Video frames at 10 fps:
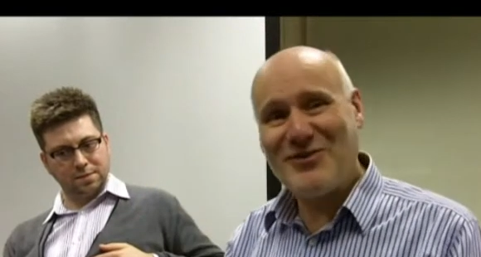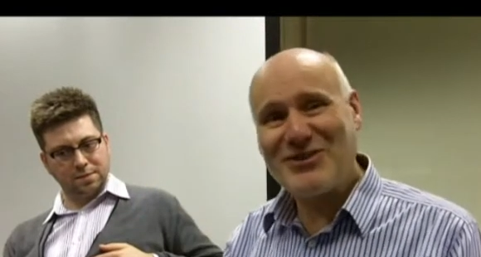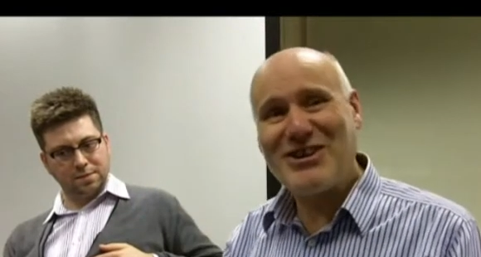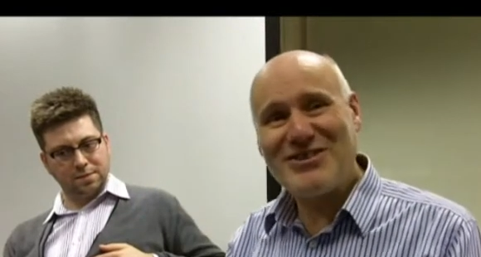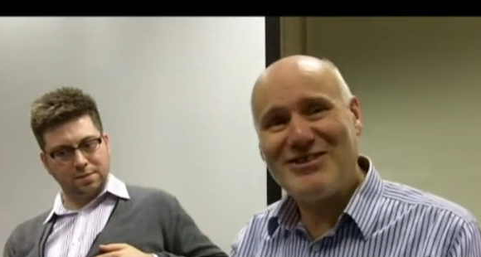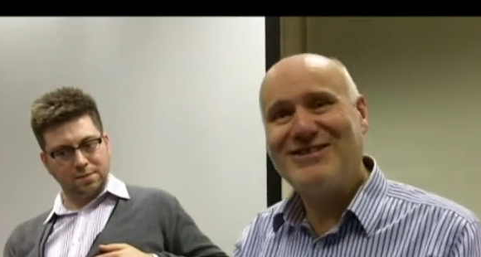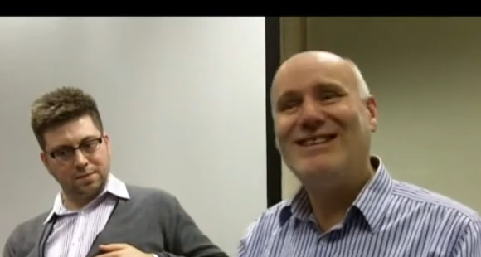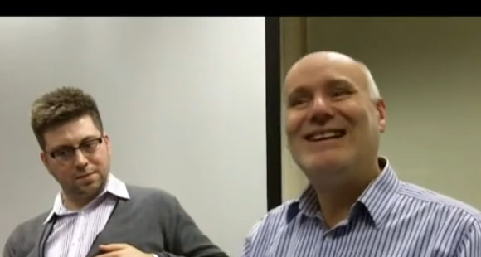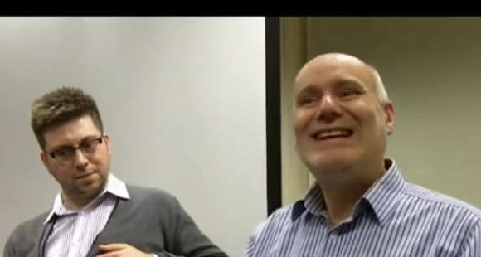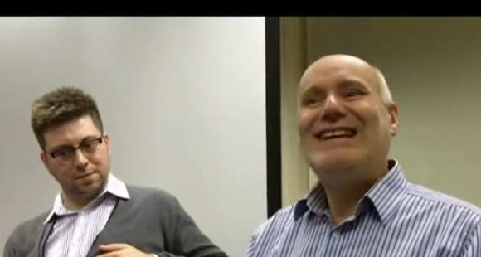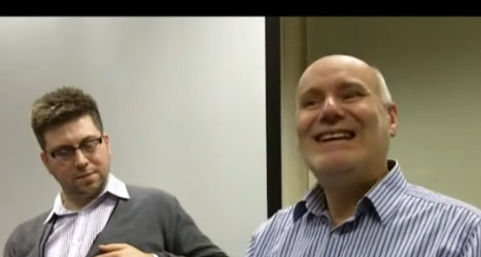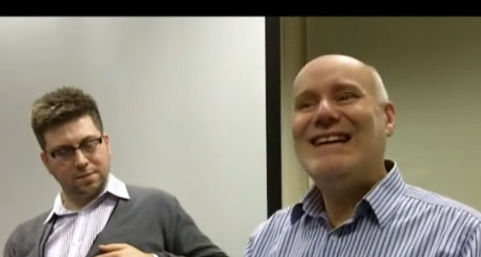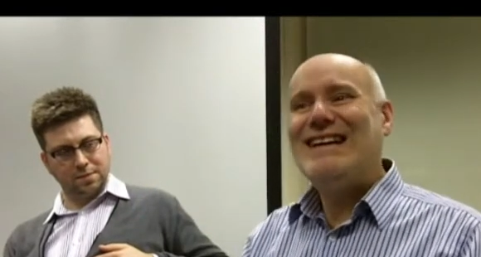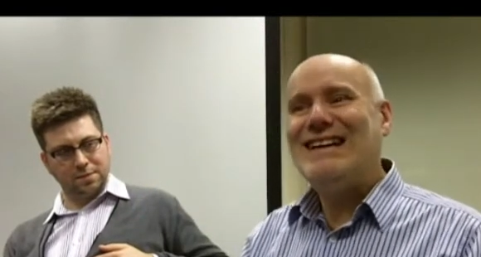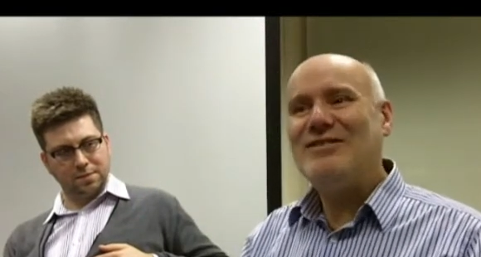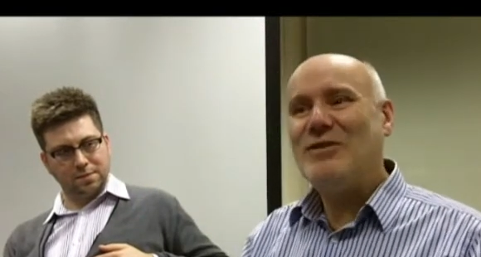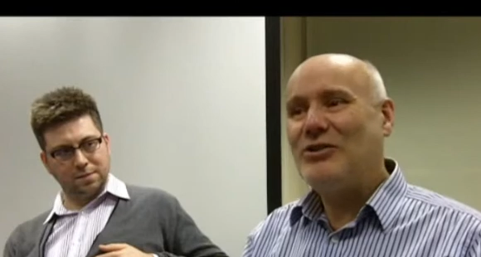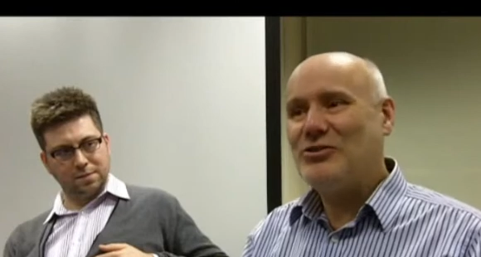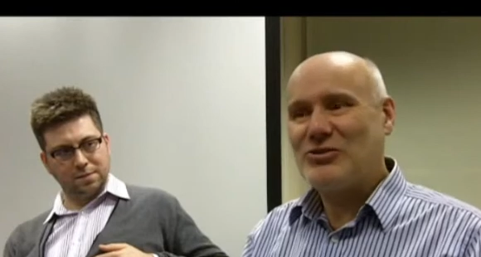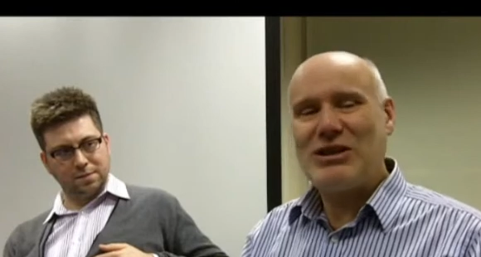Speaker 1: conversational. Uh,
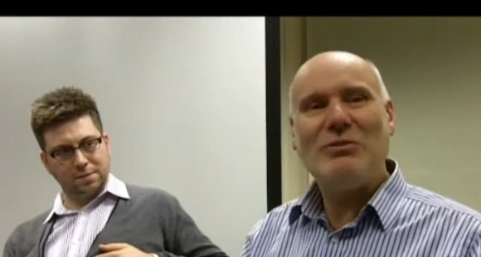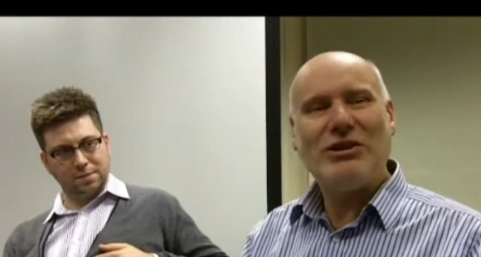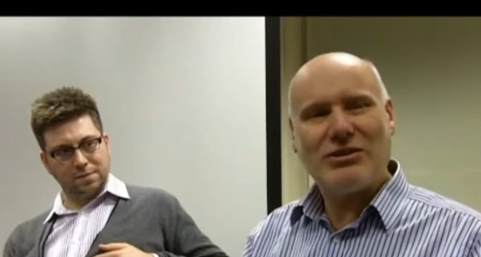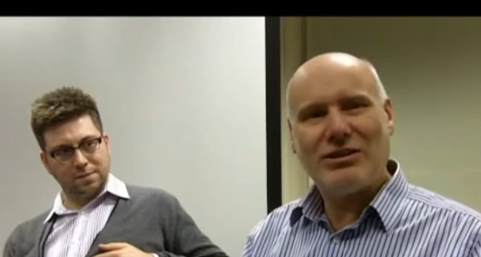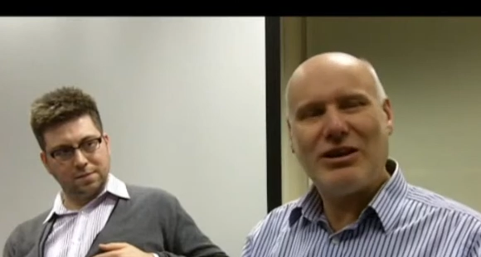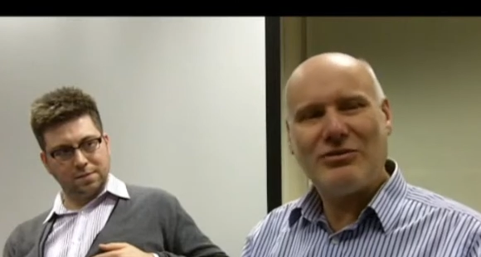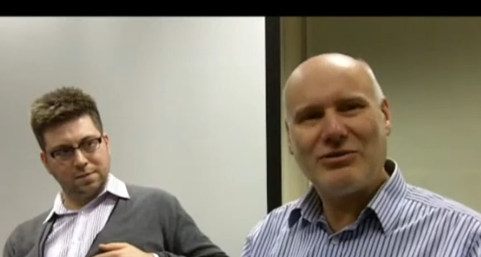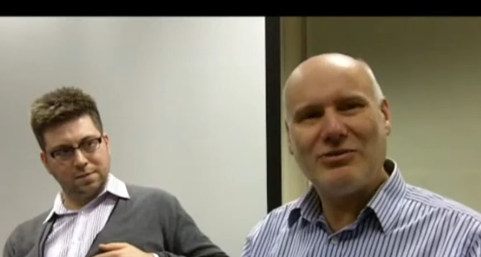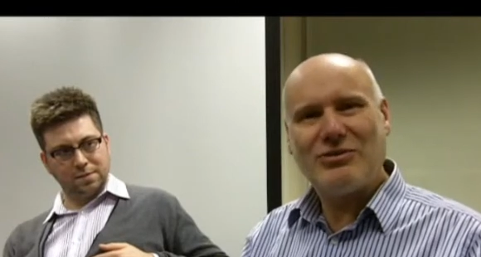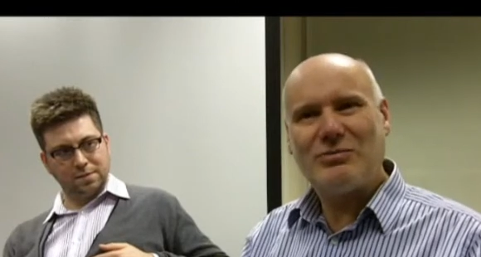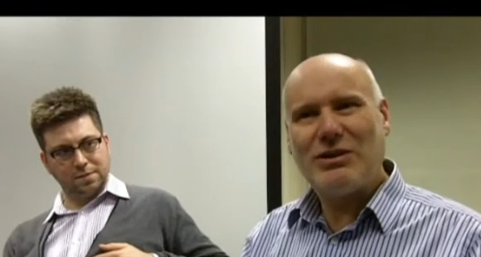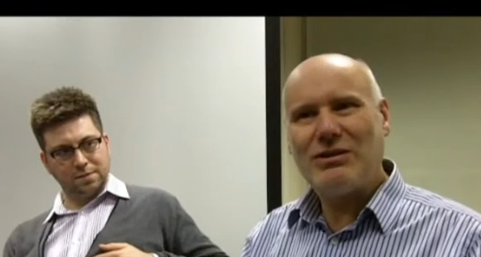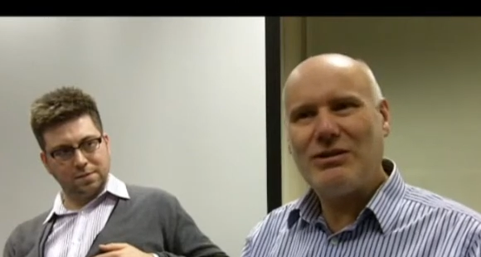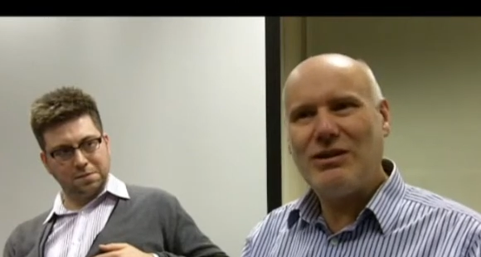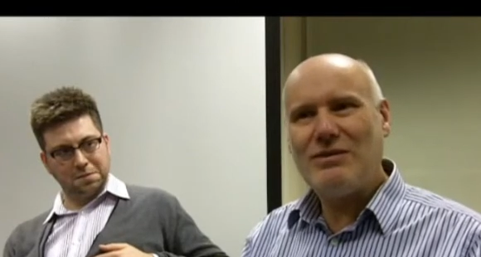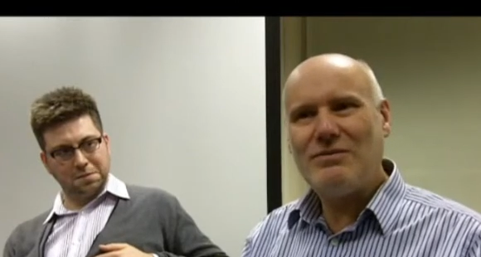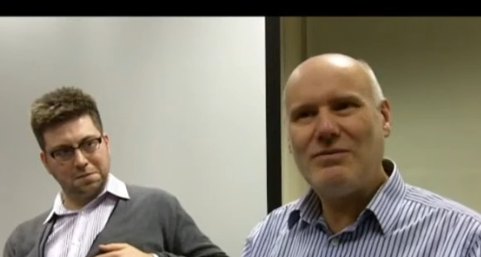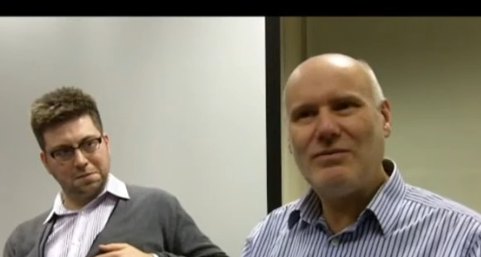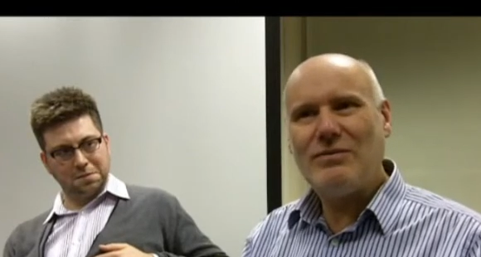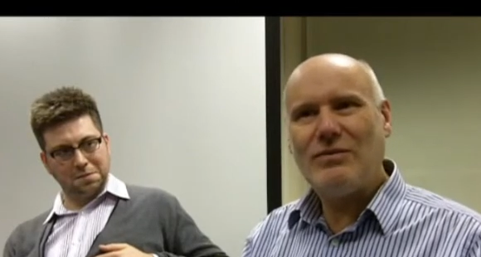I do some editing afterwards, but
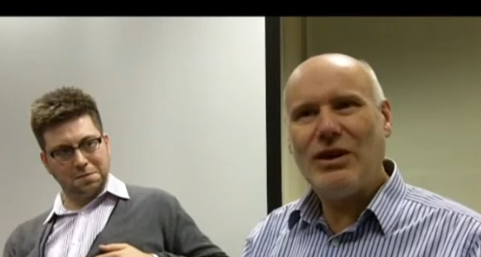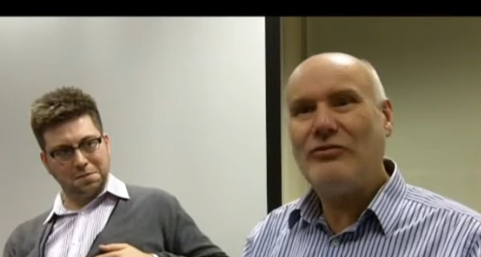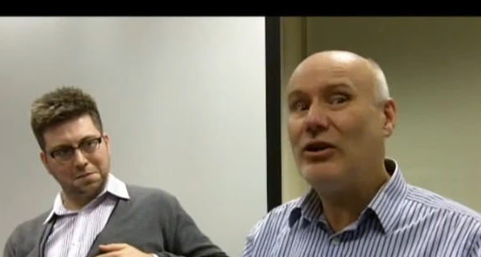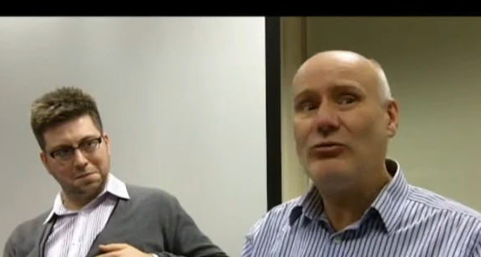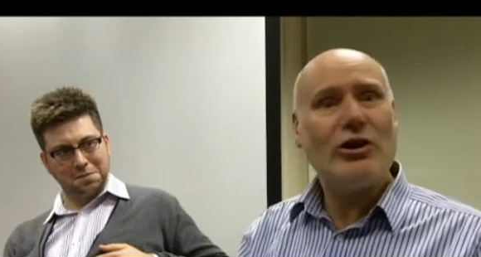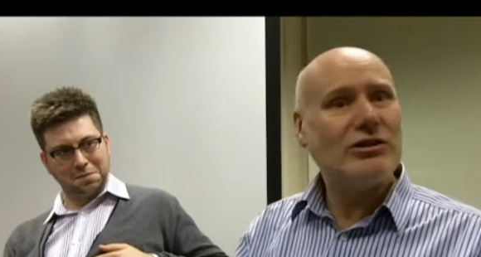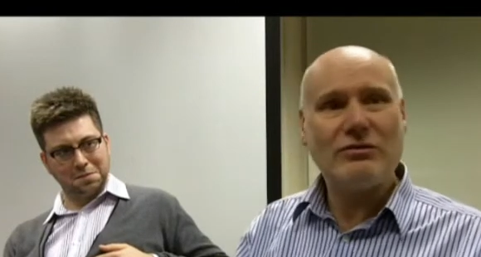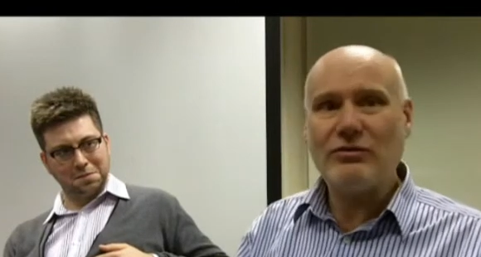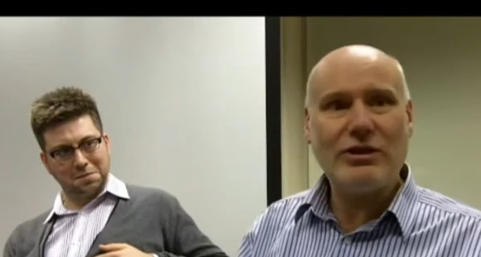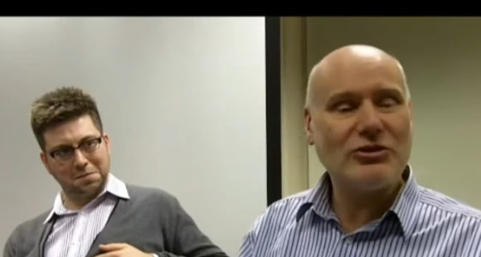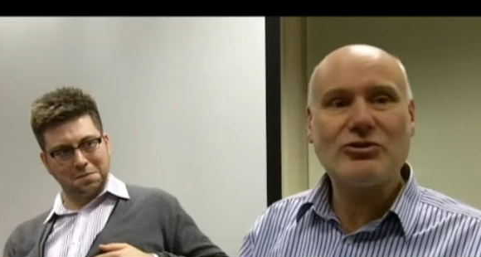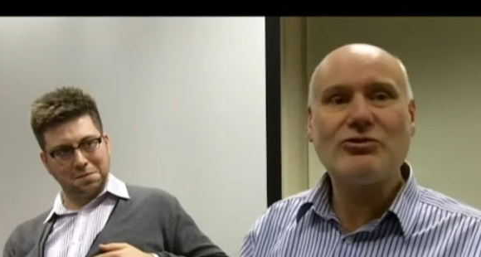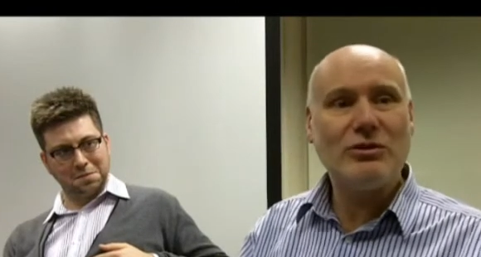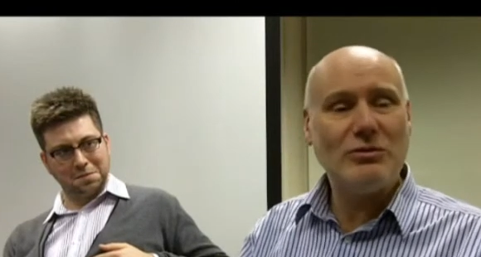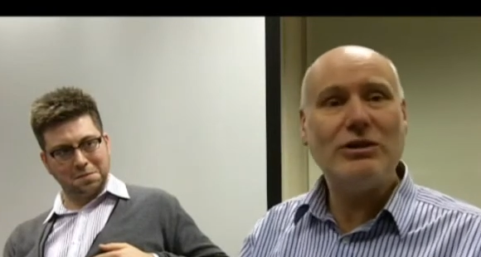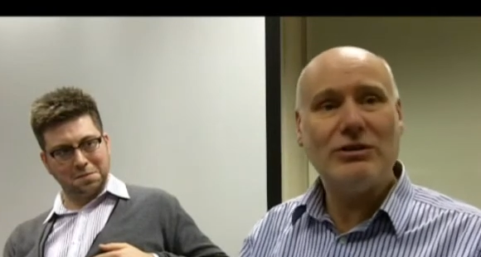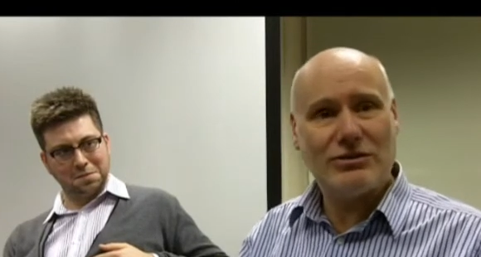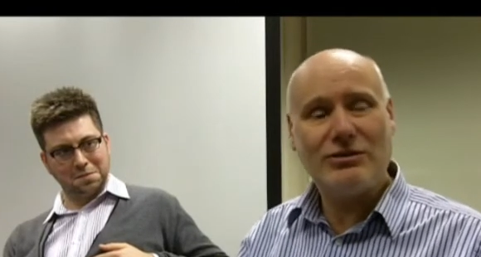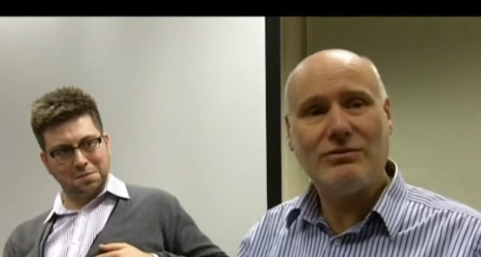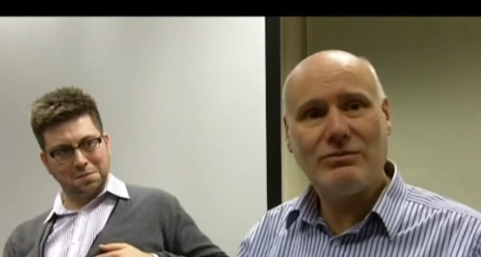um, I find writing extremely easy.